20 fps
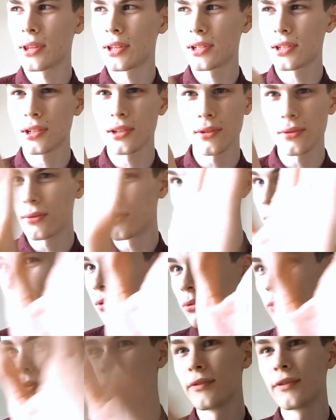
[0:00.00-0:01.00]
There's no
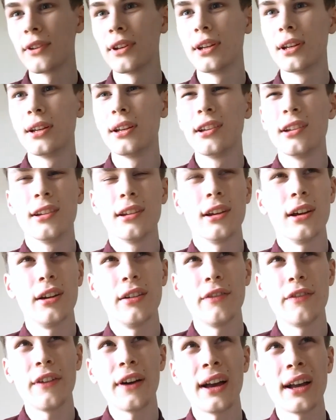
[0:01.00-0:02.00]
sort of
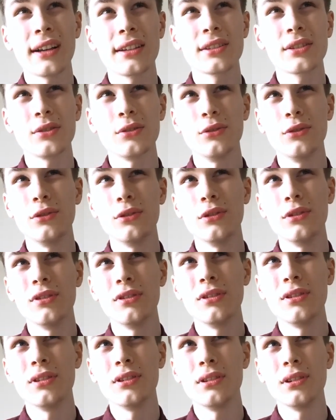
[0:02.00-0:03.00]
effects or